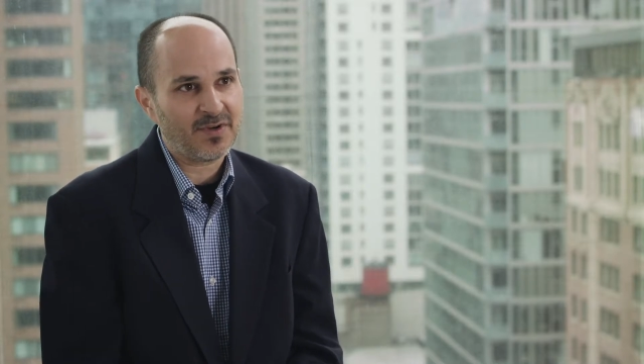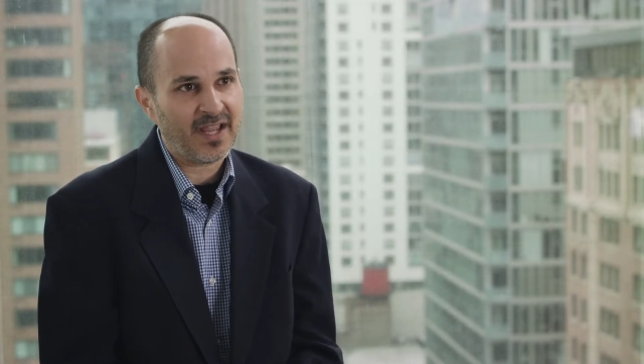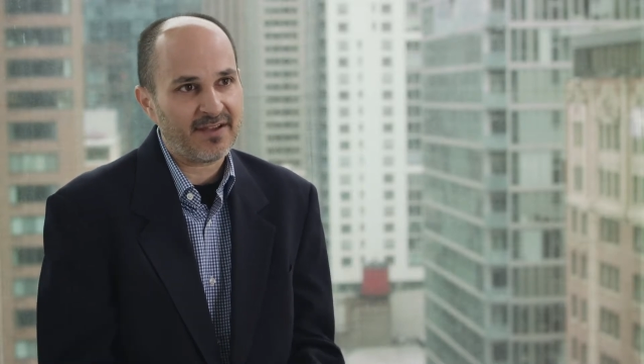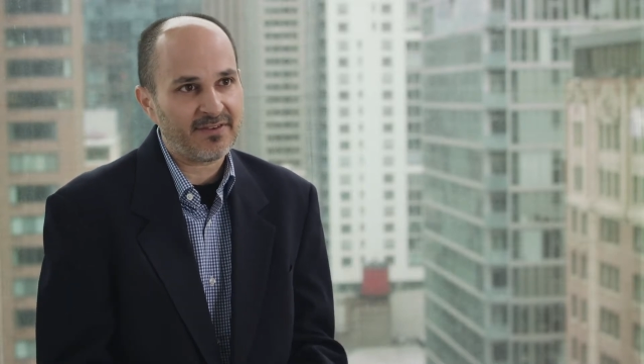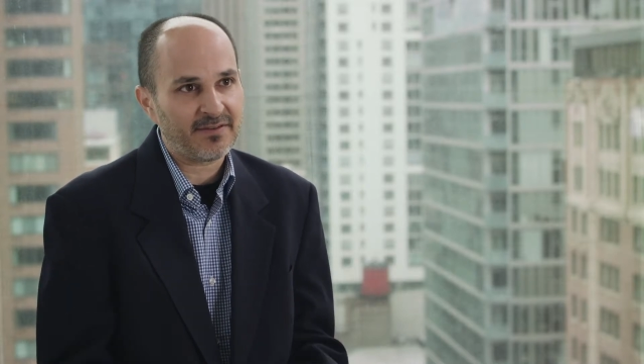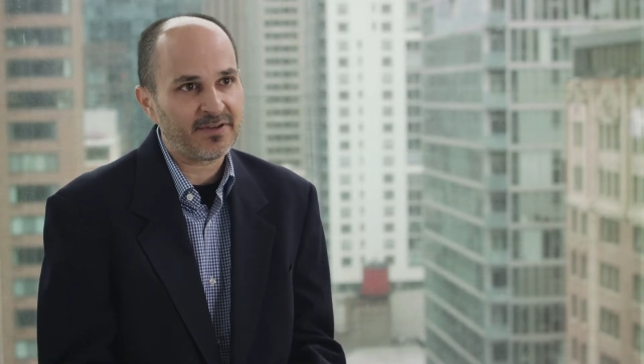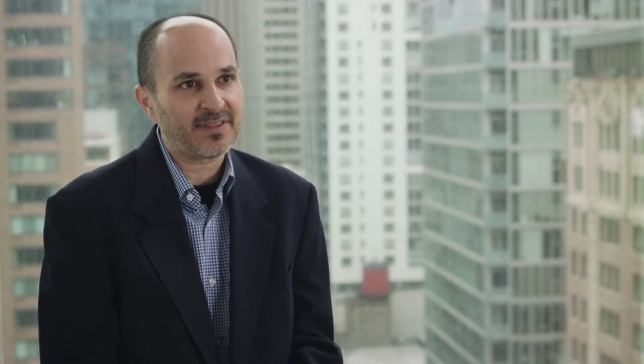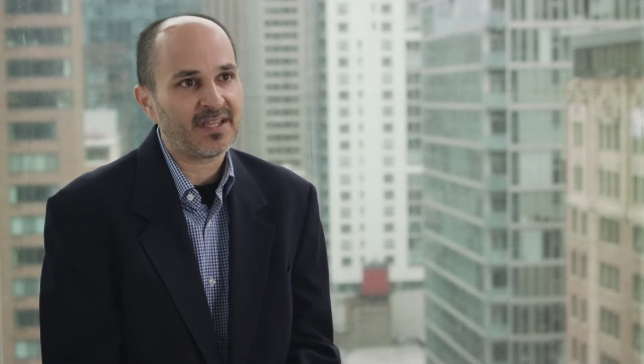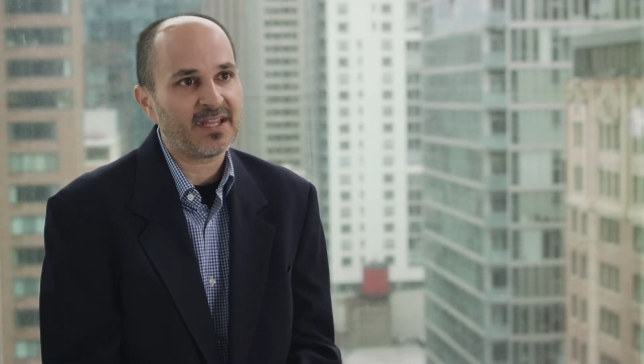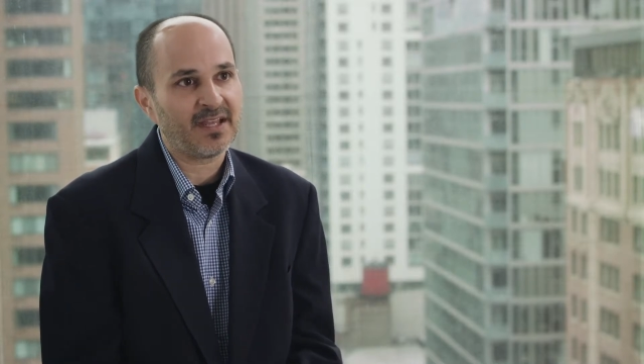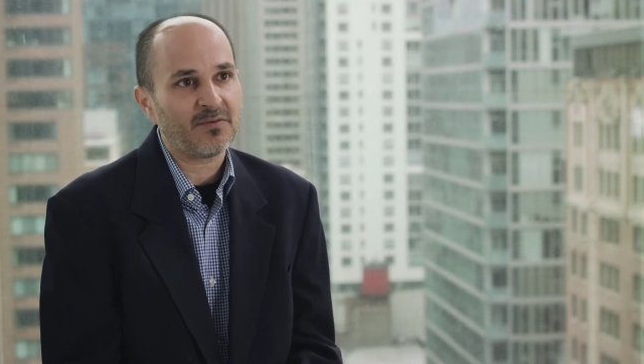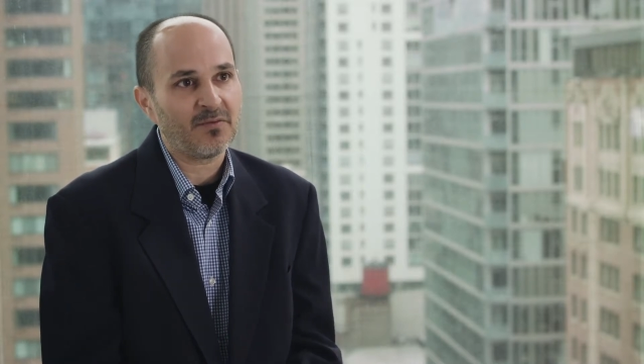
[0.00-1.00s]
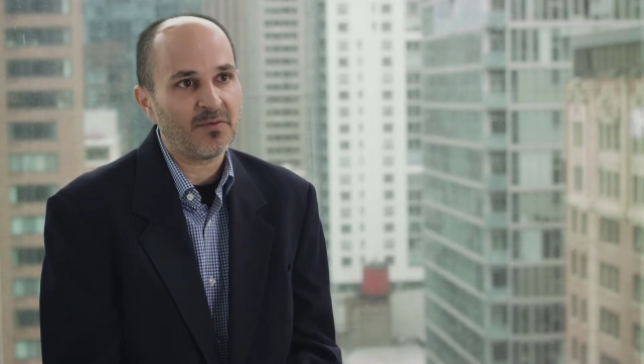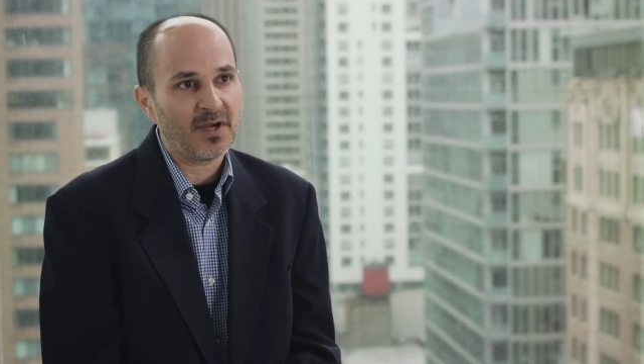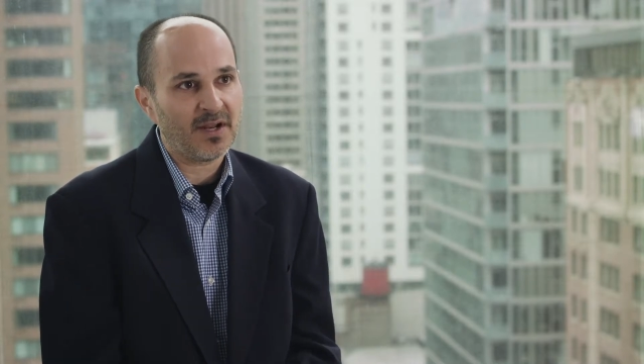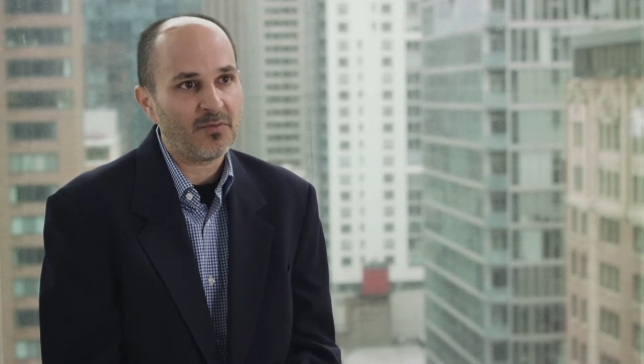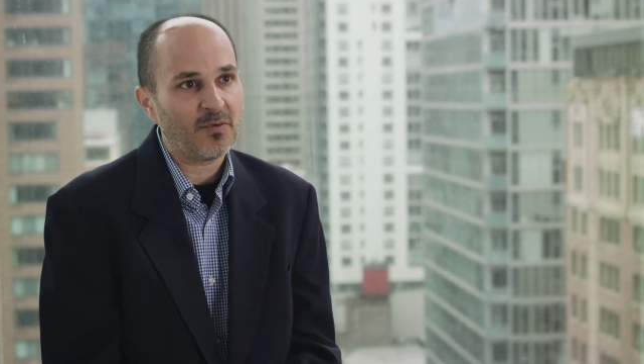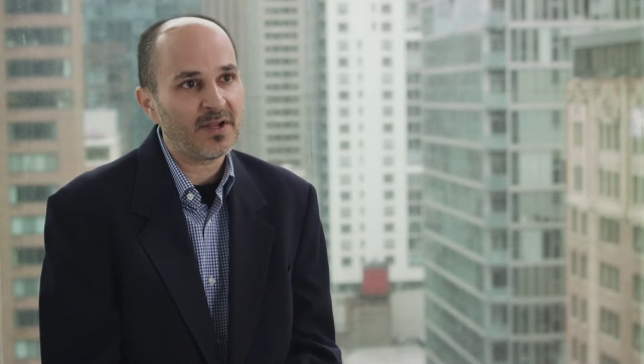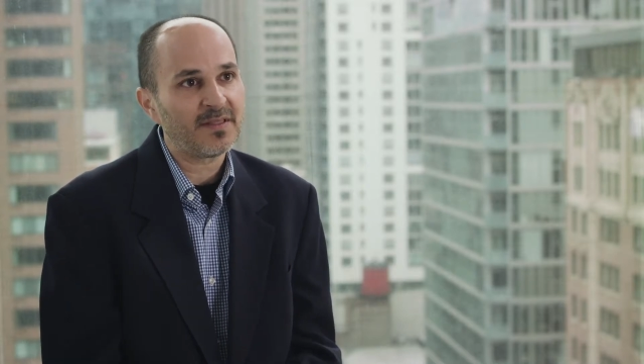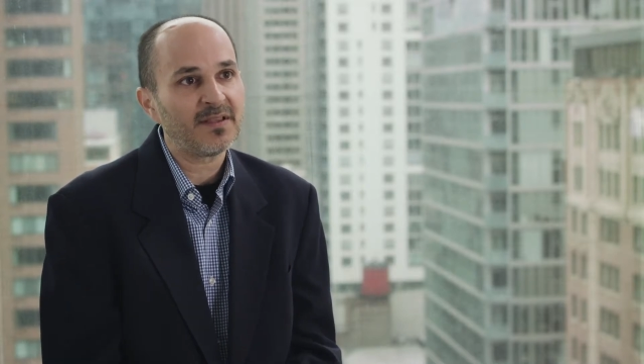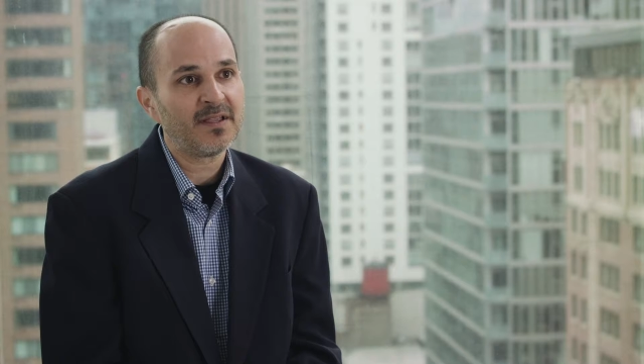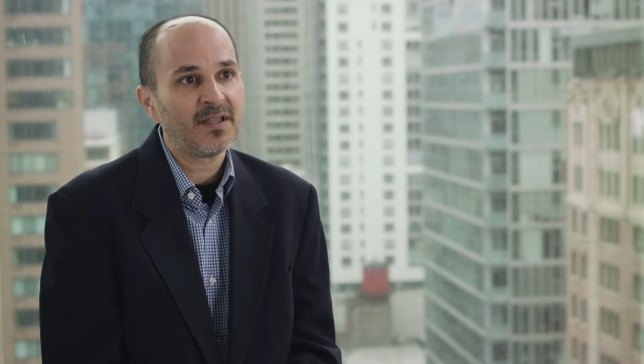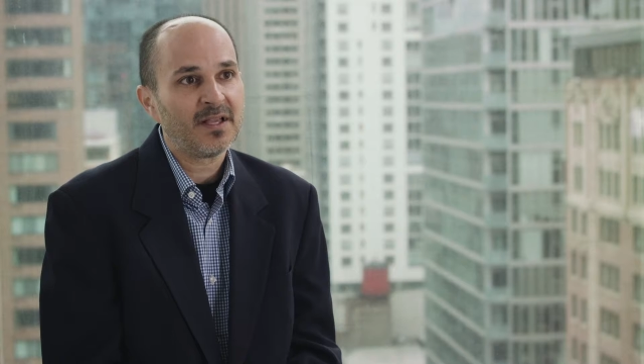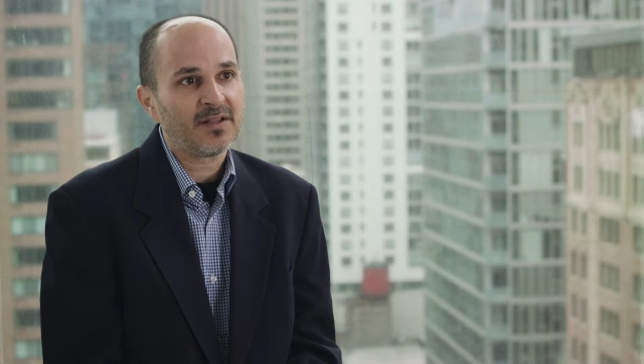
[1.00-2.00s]
We have everything at
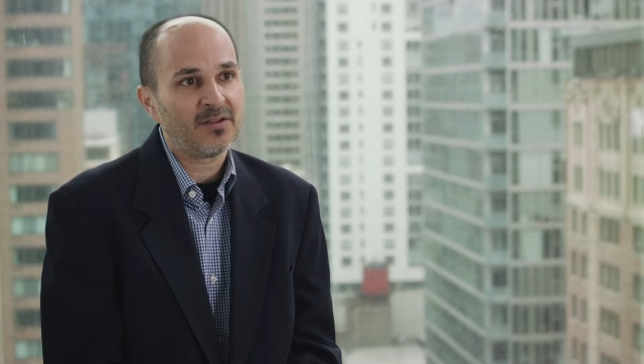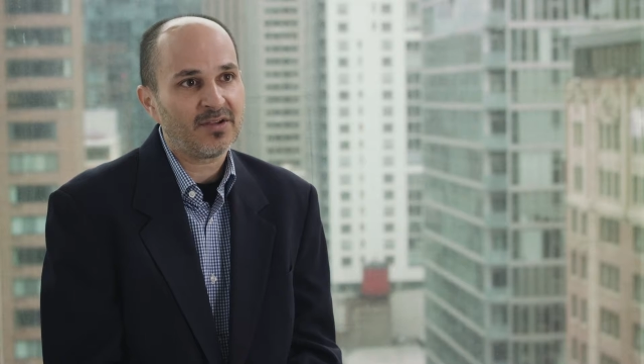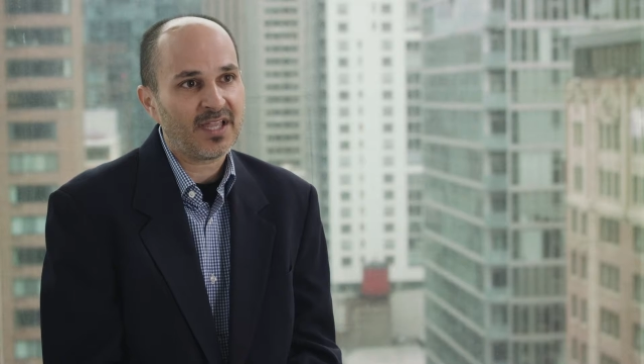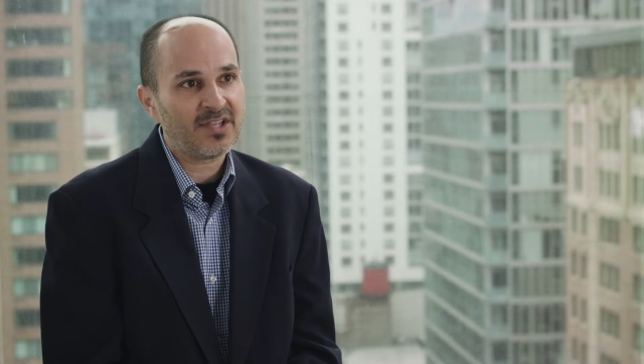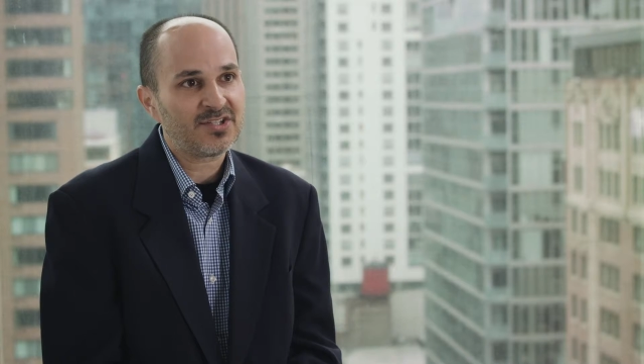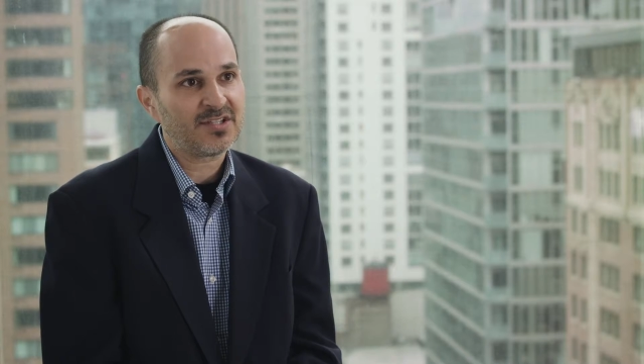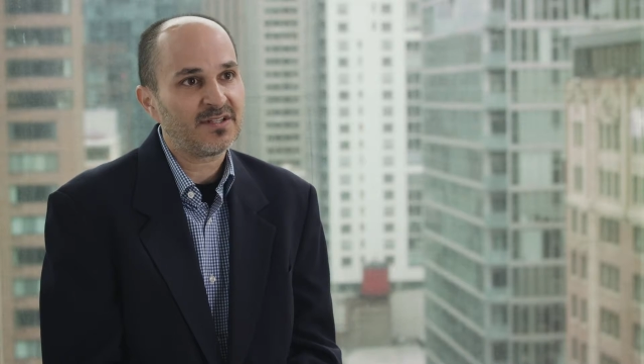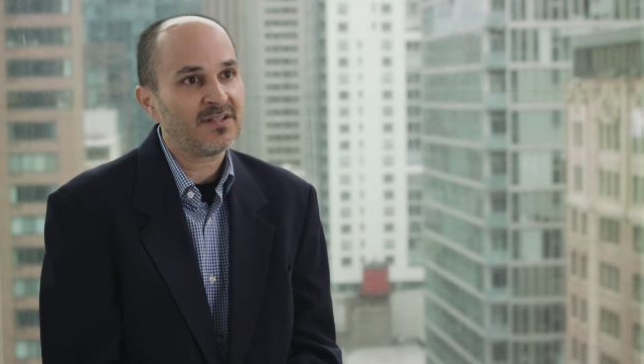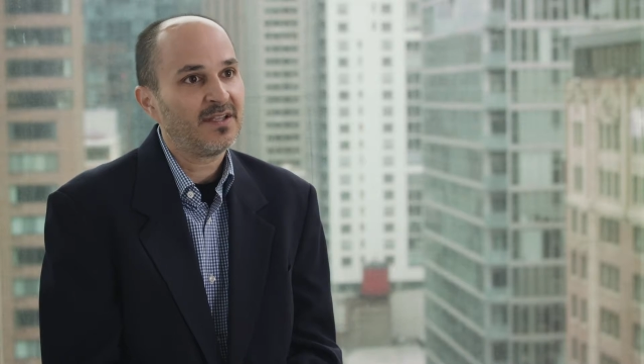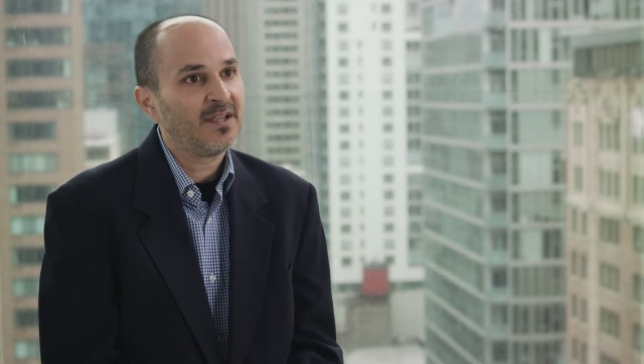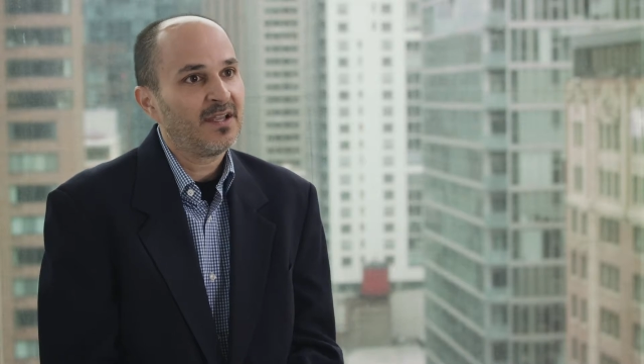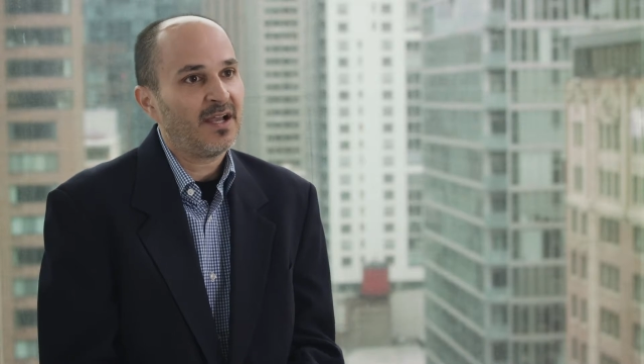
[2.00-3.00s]
one location.